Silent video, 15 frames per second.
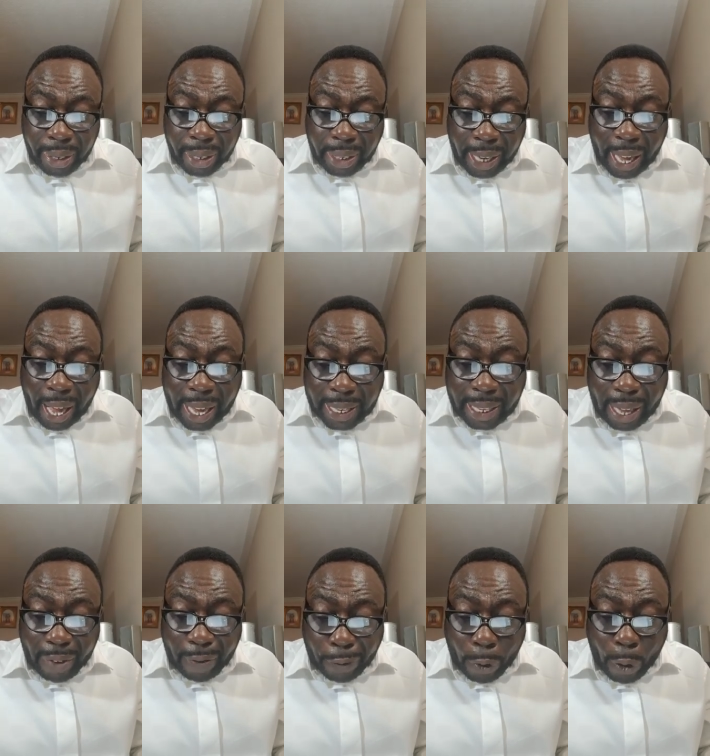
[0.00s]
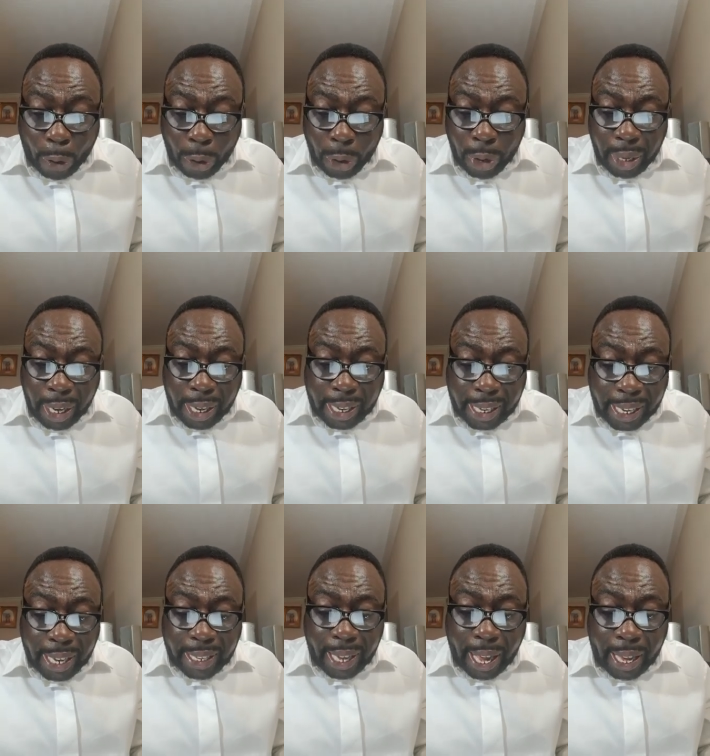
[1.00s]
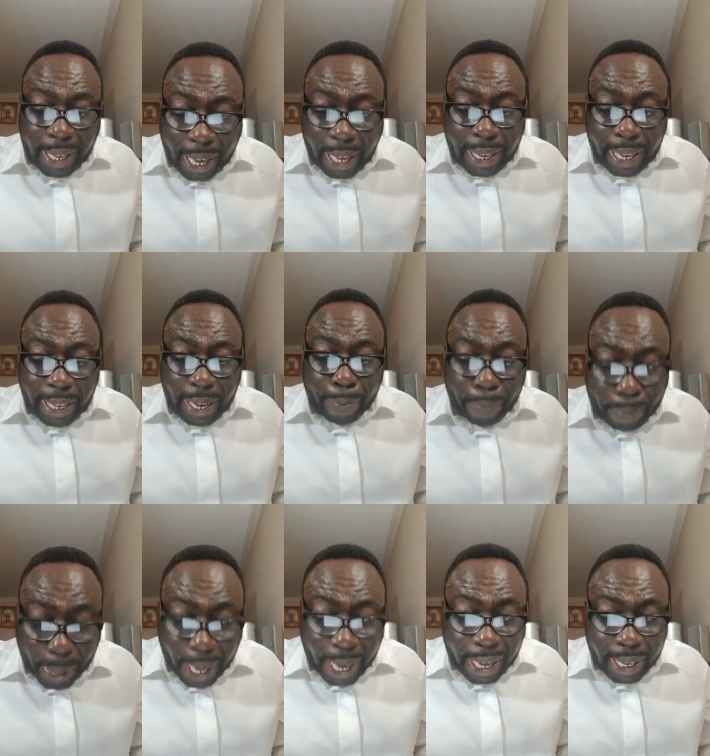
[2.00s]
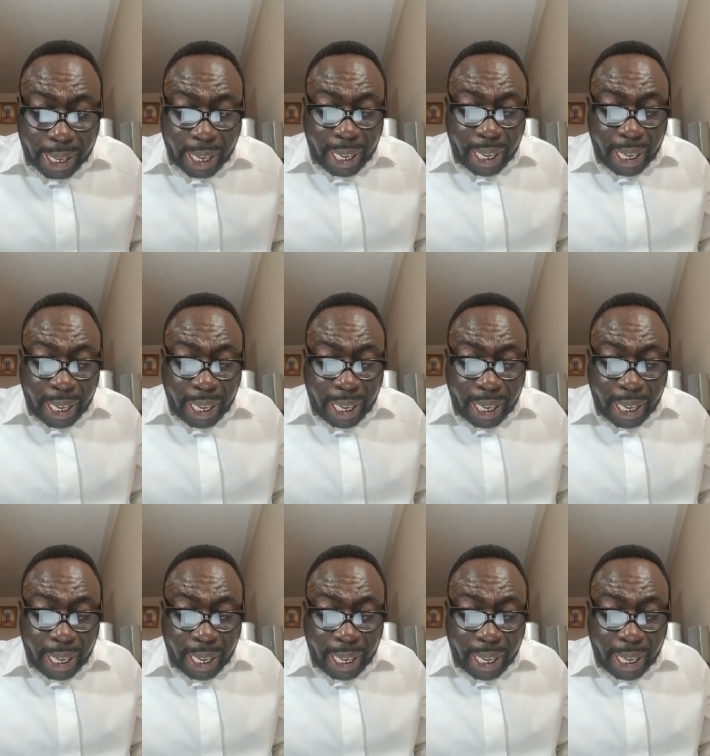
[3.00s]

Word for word: he says, as therefore the tears are gathered and burned